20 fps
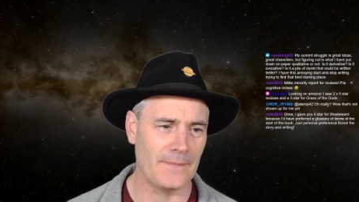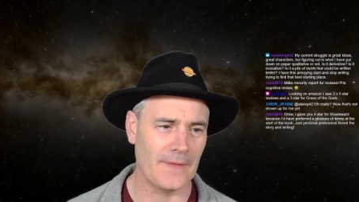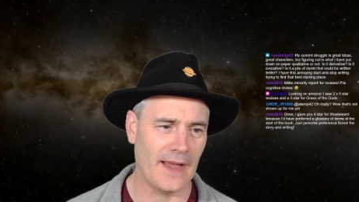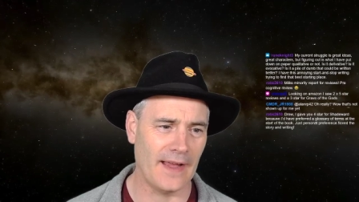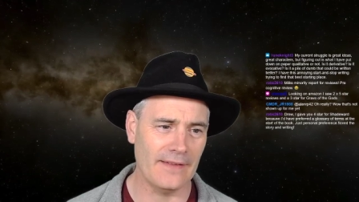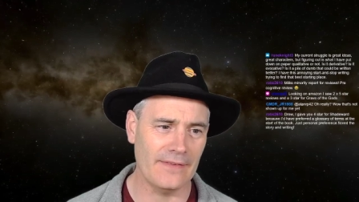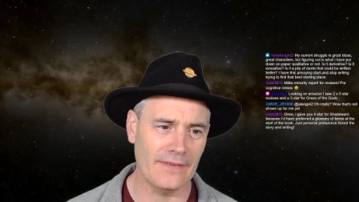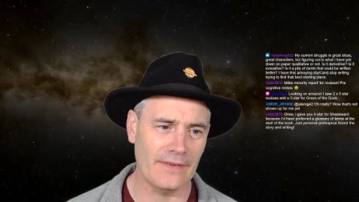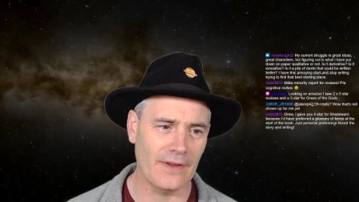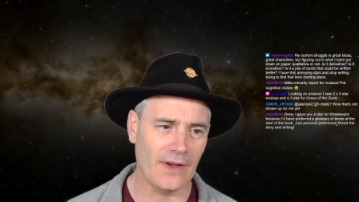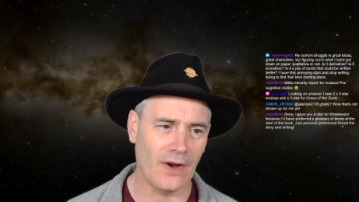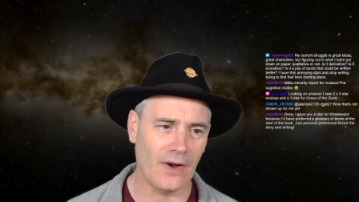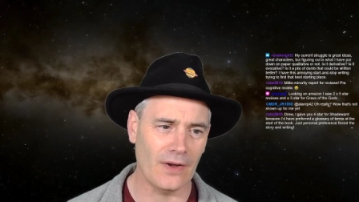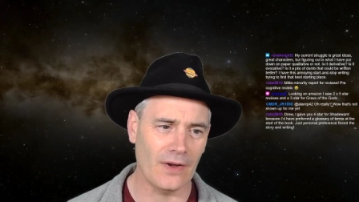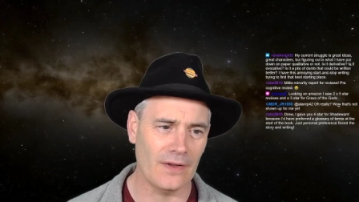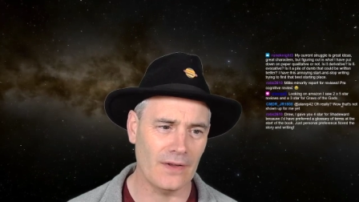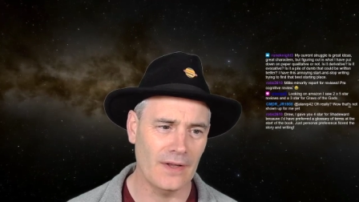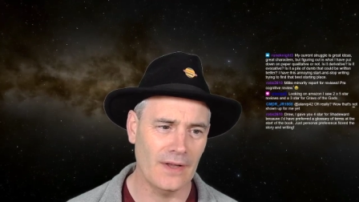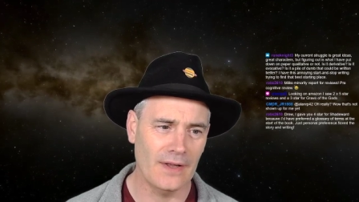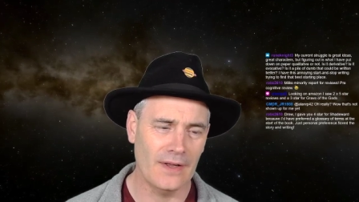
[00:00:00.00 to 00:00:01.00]
and
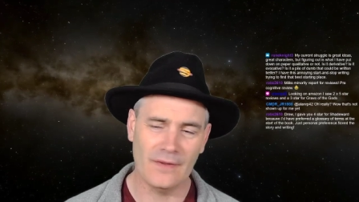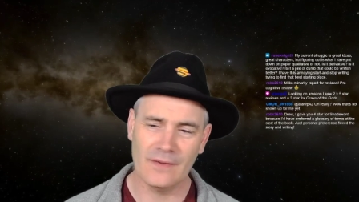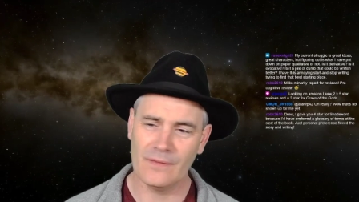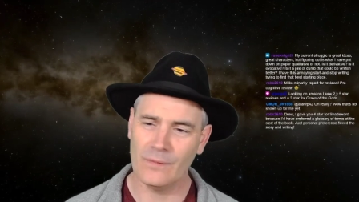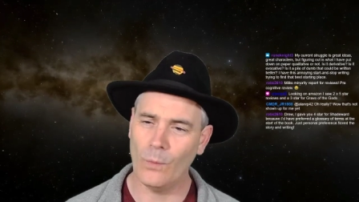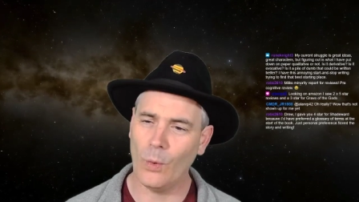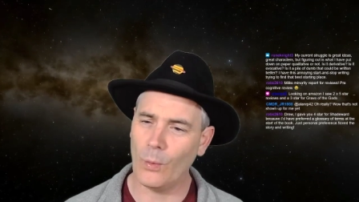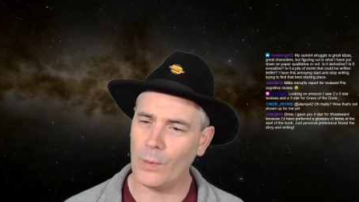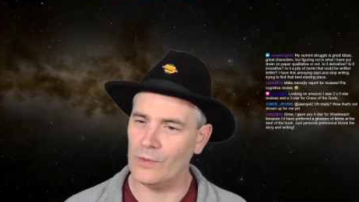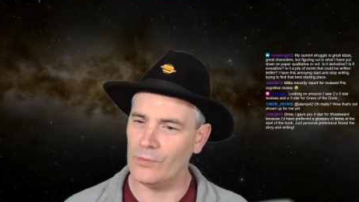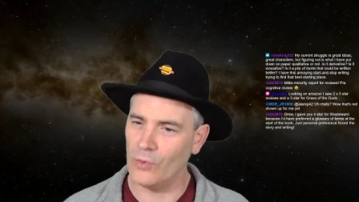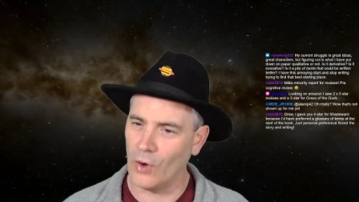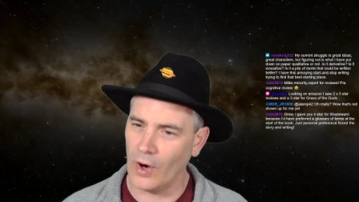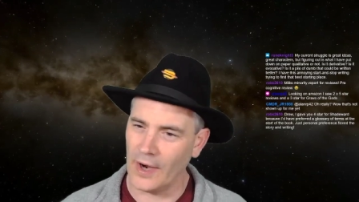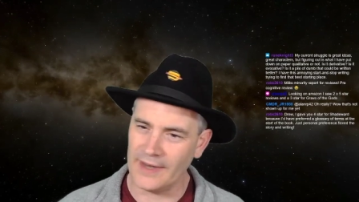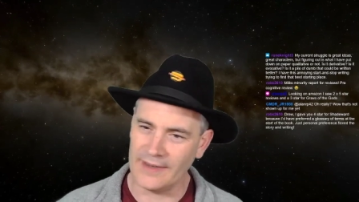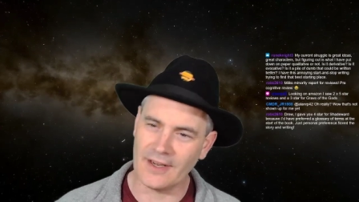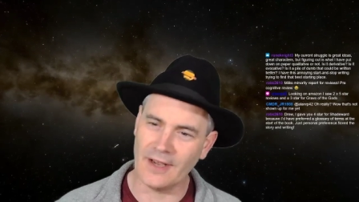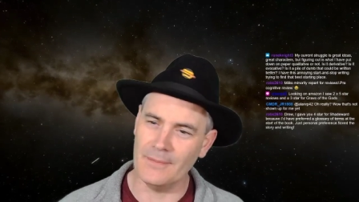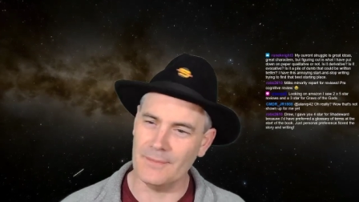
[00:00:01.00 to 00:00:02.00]
what we
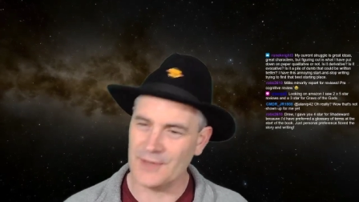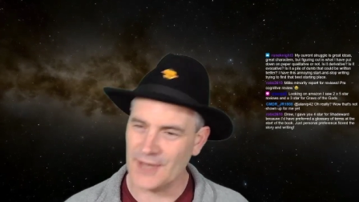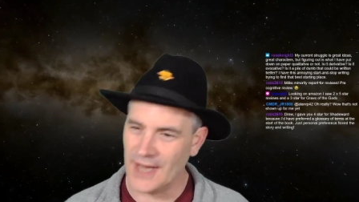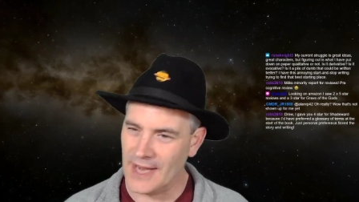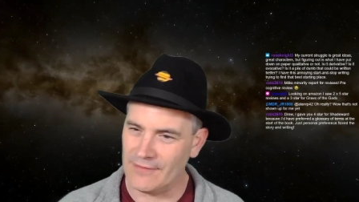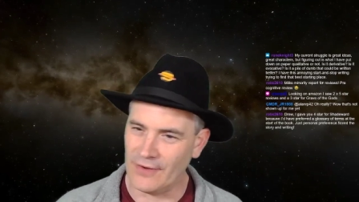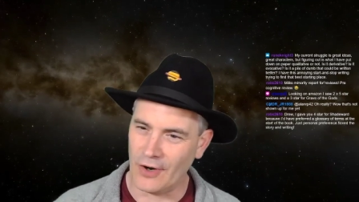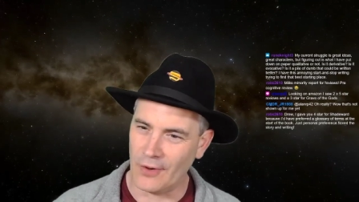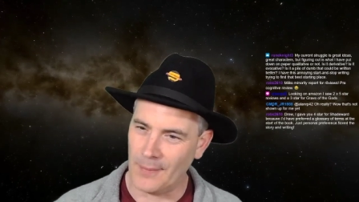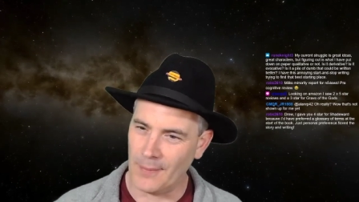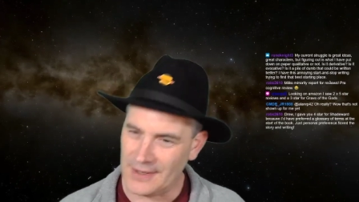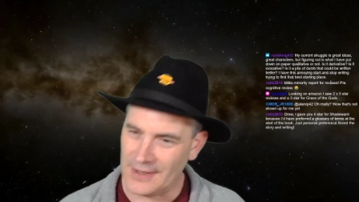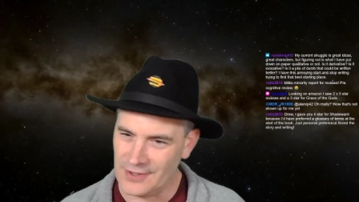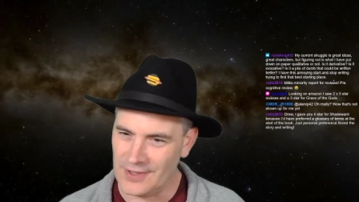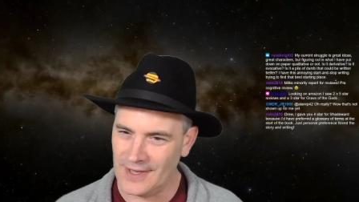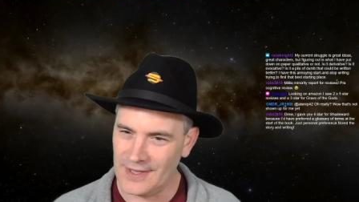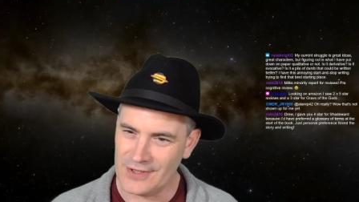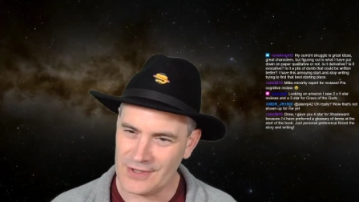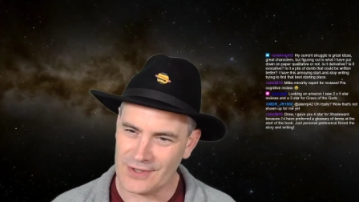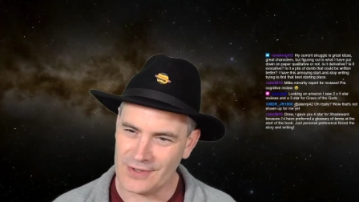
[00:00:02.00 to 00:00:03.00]
write comes out of our
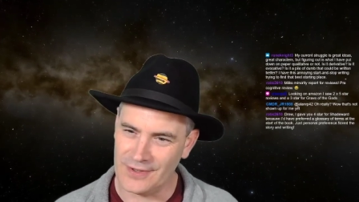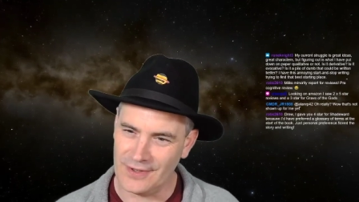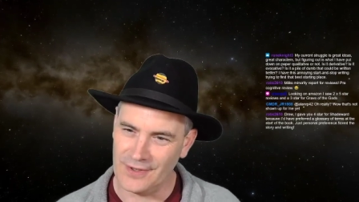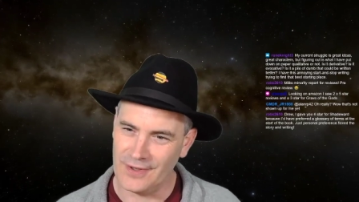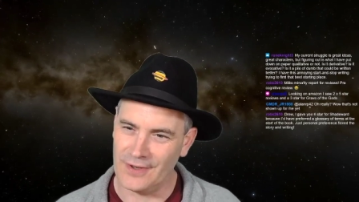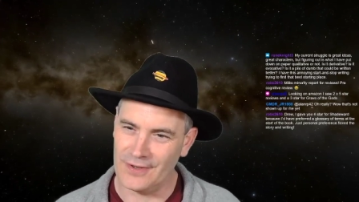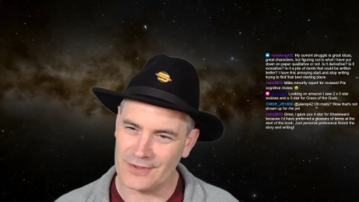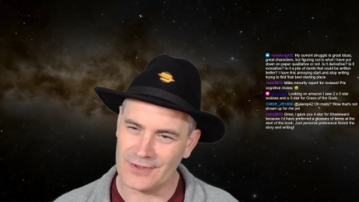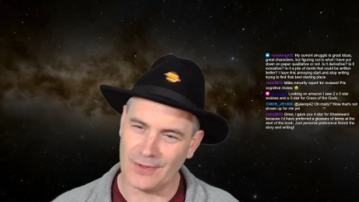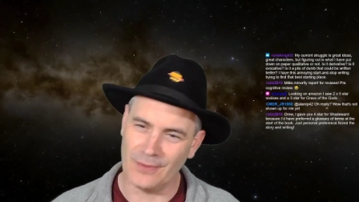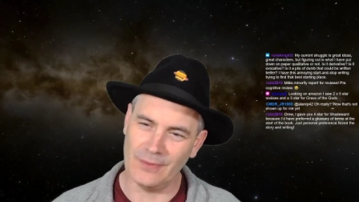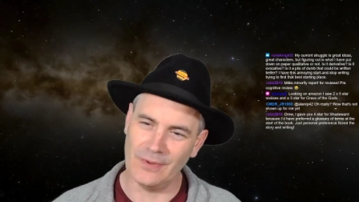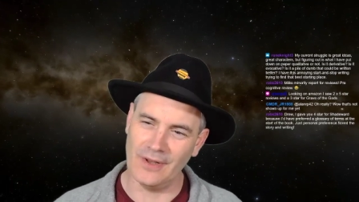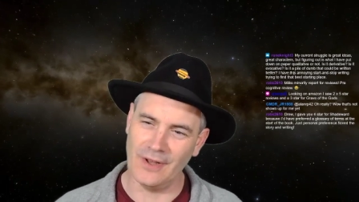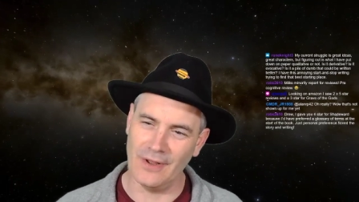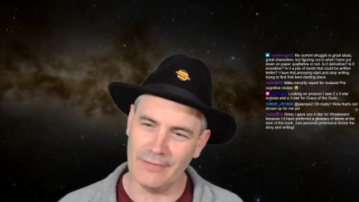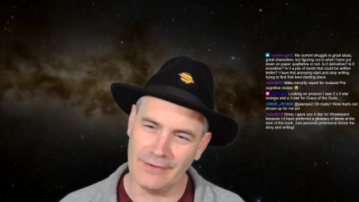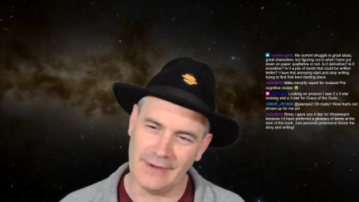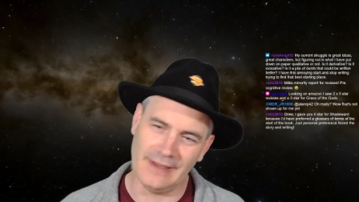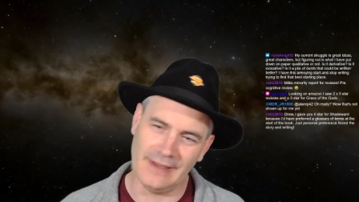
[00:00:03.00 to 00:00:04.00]
imagination and our soul
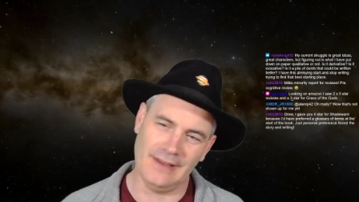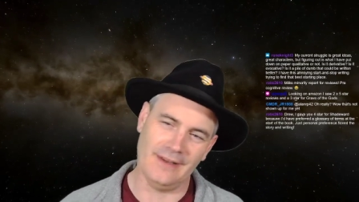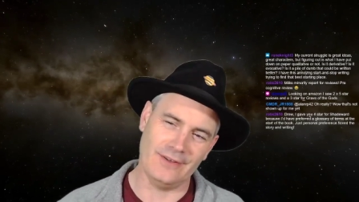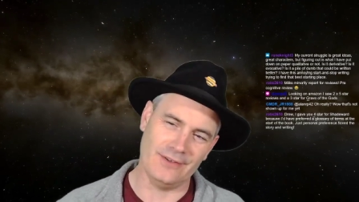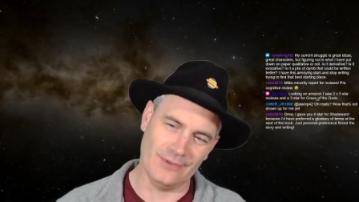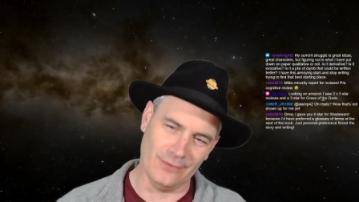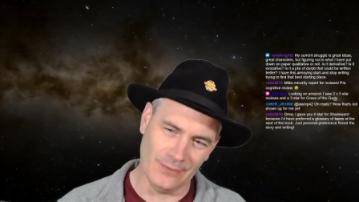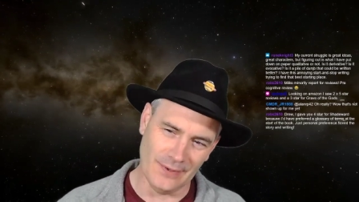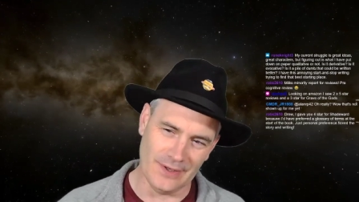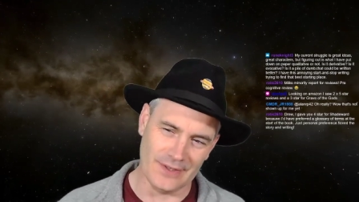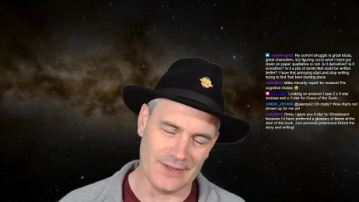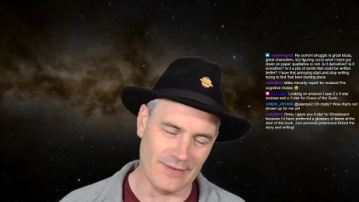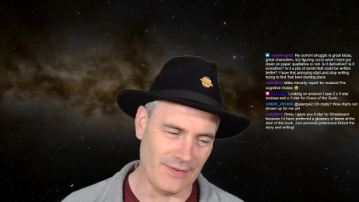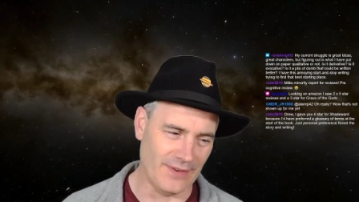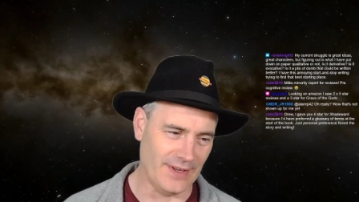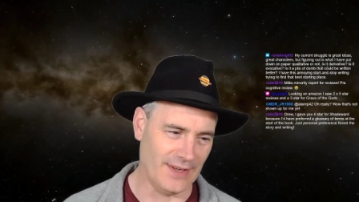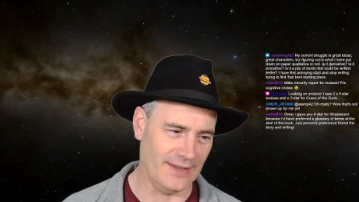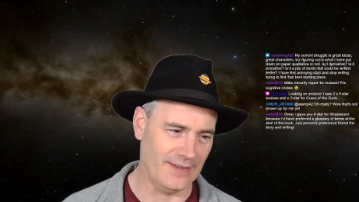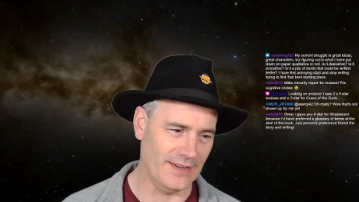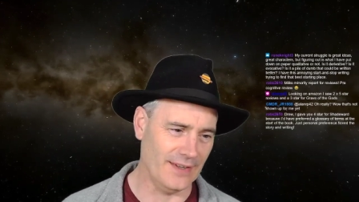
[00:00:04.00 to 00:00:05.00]
and our feelings and all those
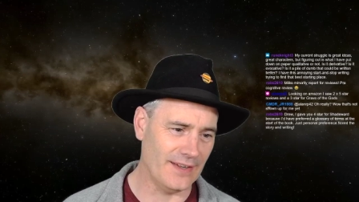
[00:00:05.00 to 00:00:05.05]
other things.